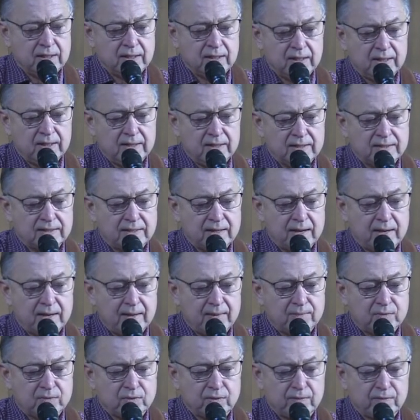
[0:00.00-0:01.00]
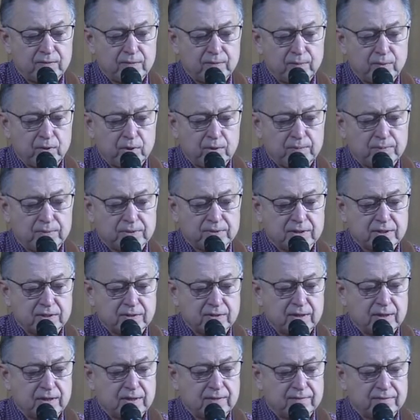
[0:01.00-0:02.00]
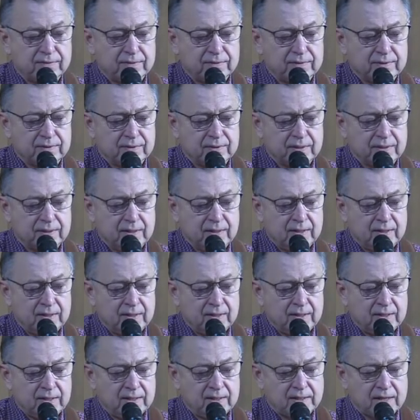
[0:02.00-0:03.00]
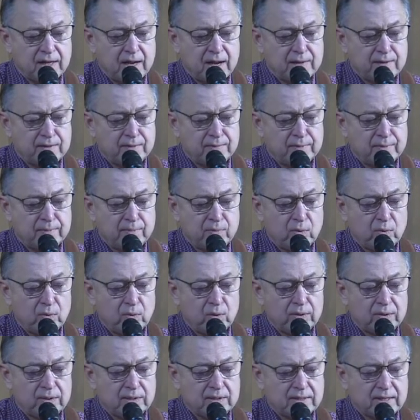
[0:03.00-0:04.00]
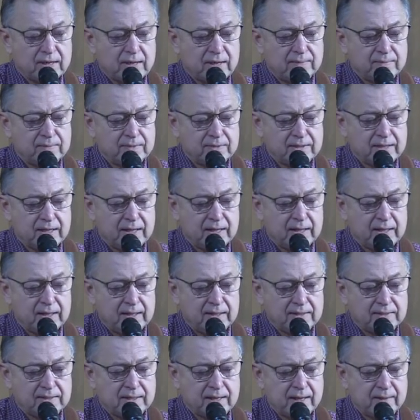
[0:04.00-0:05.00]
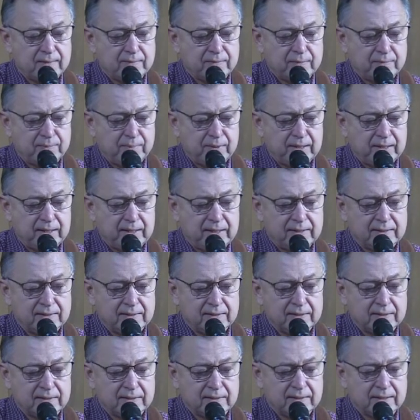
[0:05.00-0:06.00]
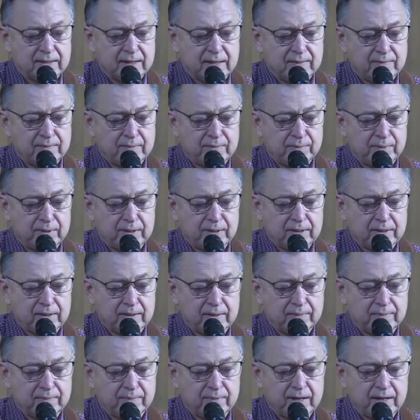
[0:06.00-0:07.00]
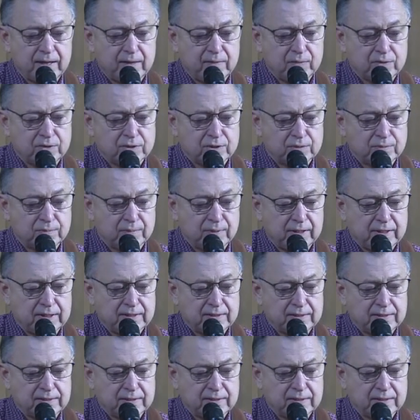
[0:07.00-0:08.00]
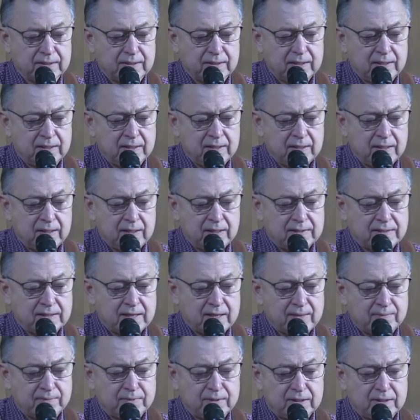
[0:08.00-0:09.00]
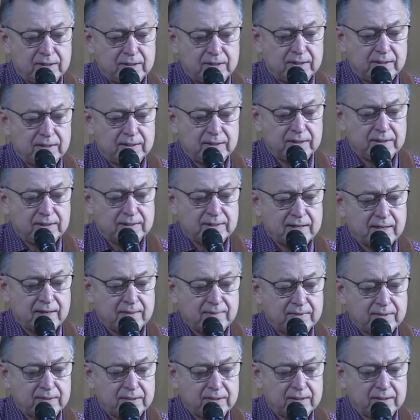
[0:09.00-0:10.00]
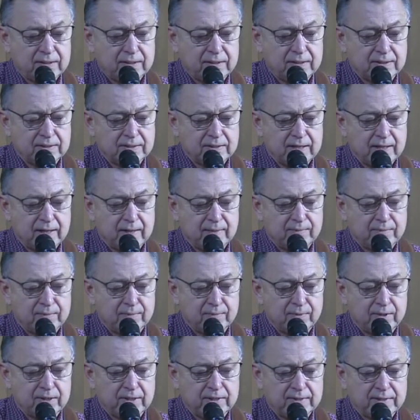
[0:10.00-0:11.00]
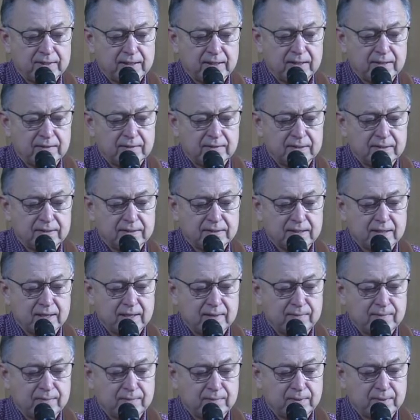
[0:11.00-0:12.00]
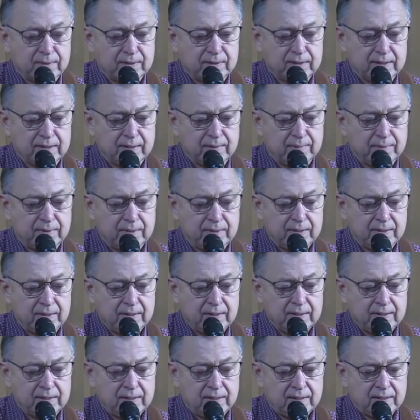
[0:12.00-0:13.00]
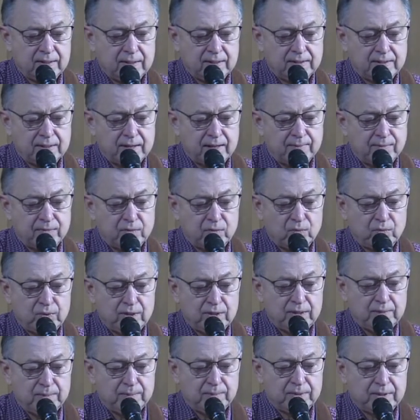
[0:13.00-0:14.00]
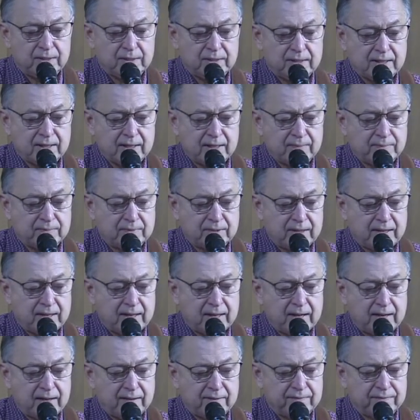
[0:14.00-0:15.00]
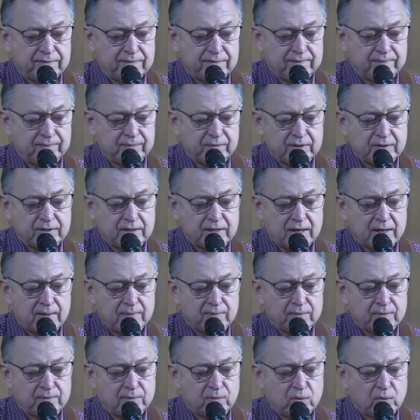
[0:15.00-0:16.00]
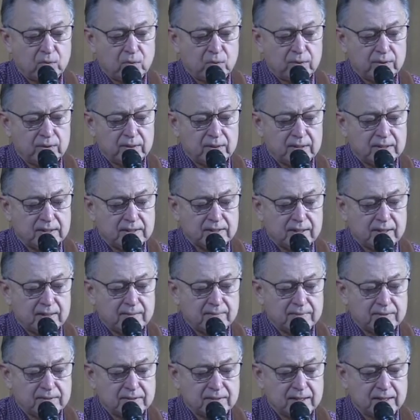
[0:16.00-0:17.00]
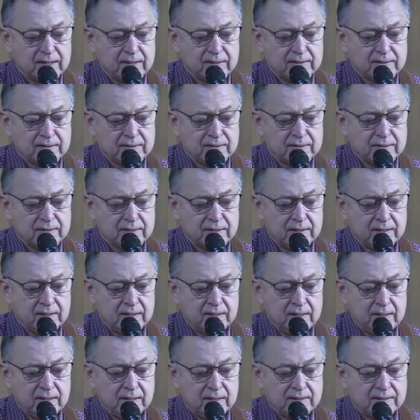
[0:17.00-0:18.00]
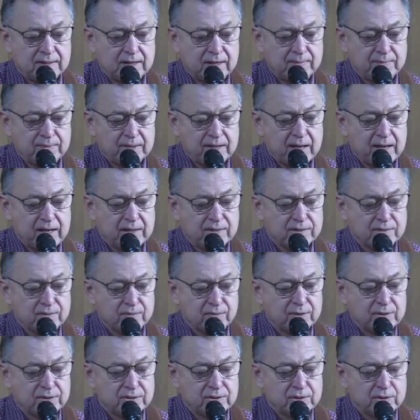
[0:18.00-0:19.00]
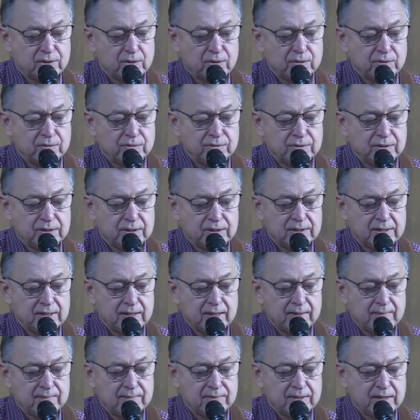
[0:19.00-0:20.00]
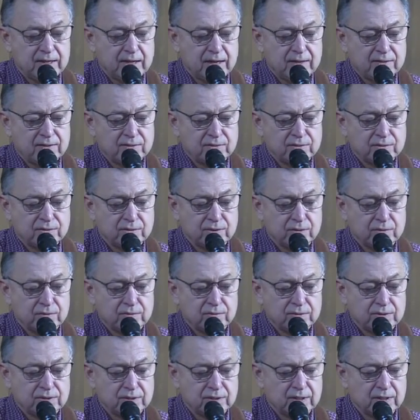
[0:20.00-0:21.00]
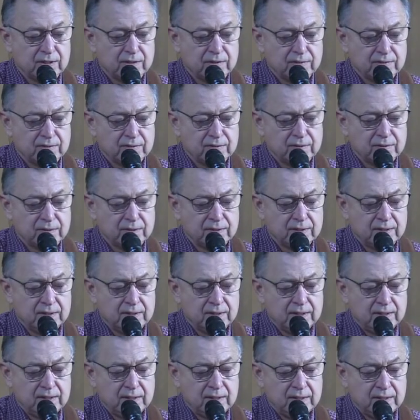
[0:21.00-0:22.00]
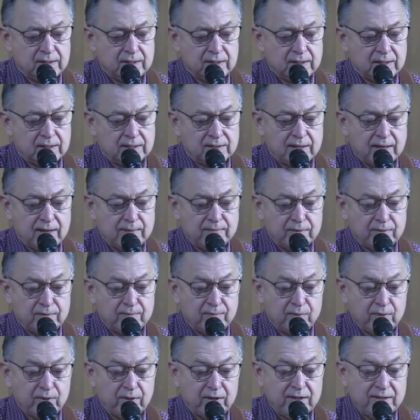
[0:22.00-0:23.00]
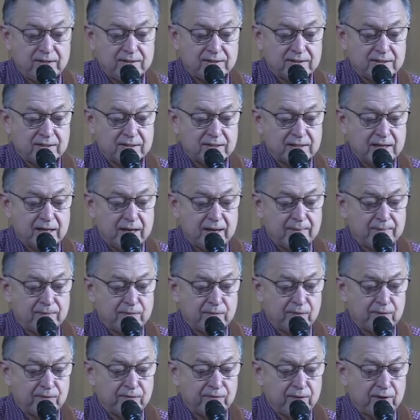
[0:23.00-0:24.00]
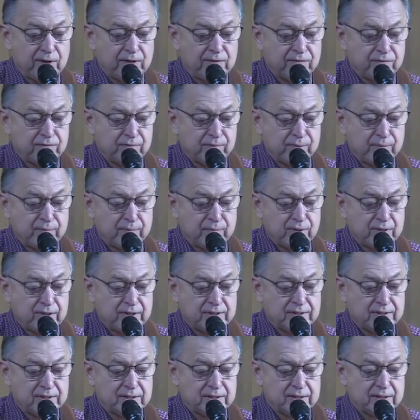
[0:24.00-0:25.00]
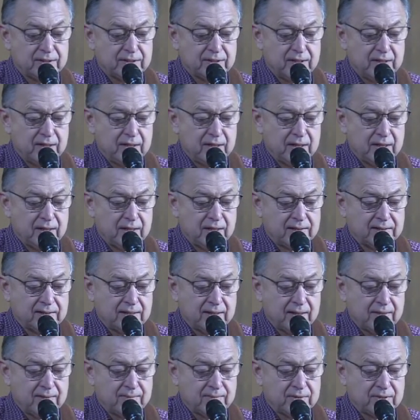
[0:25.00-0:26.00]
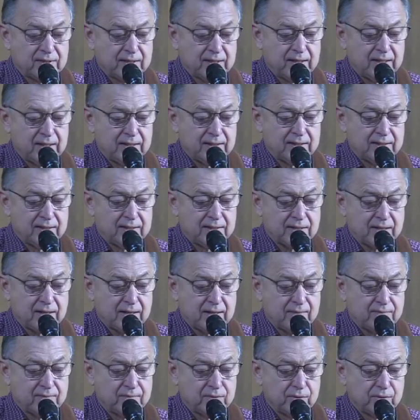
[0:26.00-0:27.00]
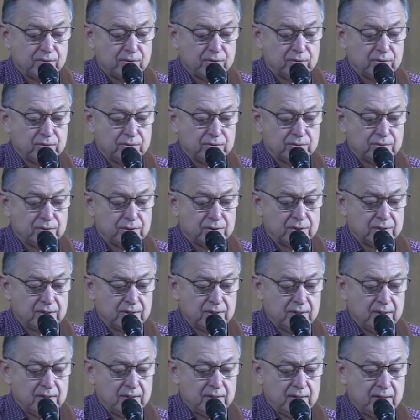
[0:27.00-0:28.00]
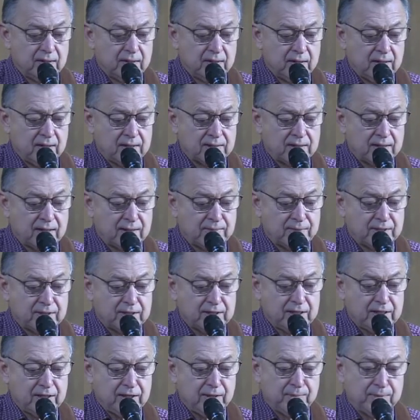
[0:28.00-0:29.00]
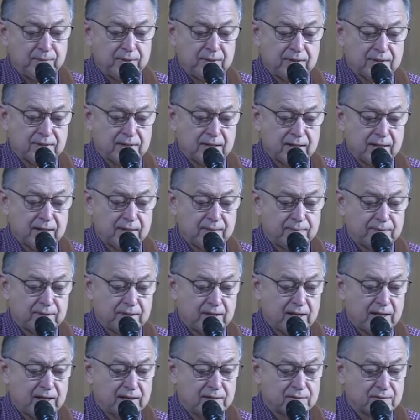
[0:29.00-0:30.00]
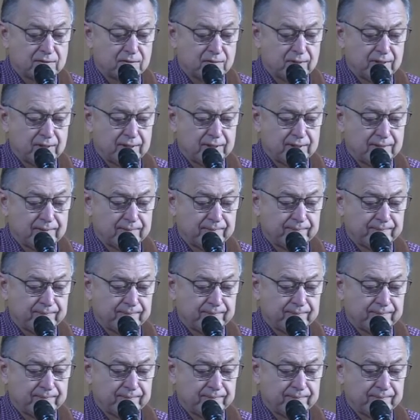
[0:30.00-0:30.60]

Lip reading: and a time to every purpose under heaven. A time to be born, a time to die, a time to plant, and a time to pluck up that which is planted. A time to kill and a time to heal, a time to break down and a time to build up. A time to weep and a time to laugh, a time to mourn and a time to dance. A time to cast away stones and a time to gather stones together. A time to embrace and a time to refrain from embracing, a time to get and a time to lose, a time to keep and a time to cast away,